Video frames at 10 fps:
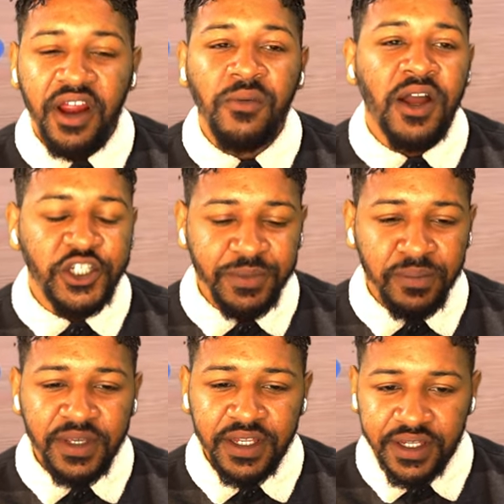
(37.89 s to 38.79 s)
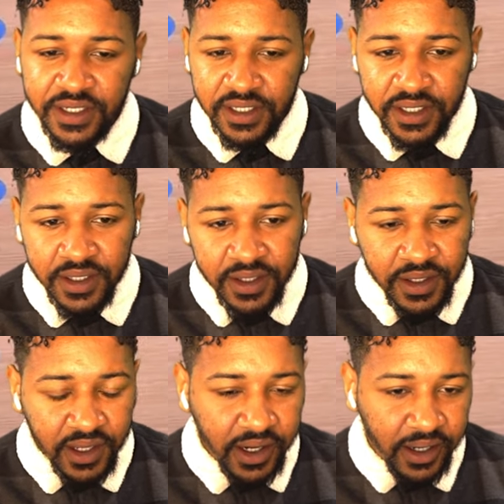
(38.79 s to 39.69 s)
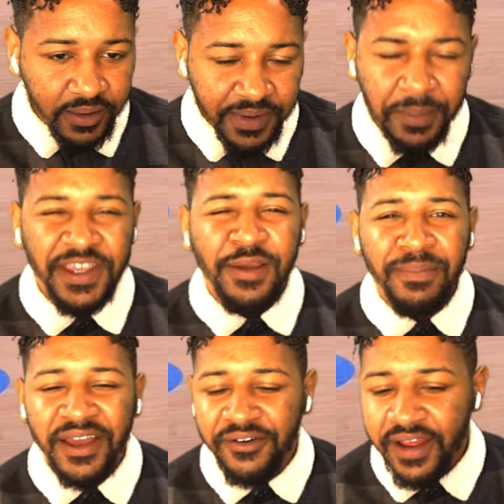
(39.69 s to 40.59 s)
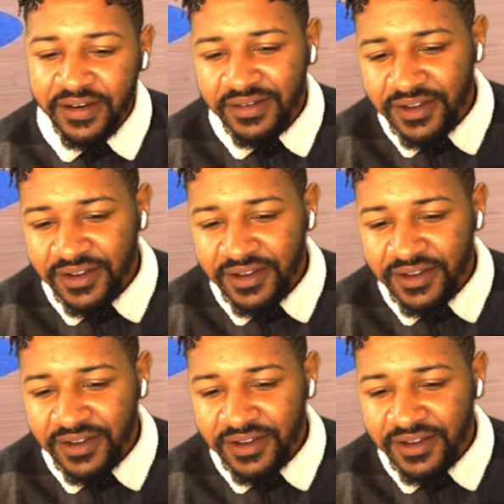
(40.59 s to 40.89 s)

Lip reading: I watch them immediately. And I'm getting better at it.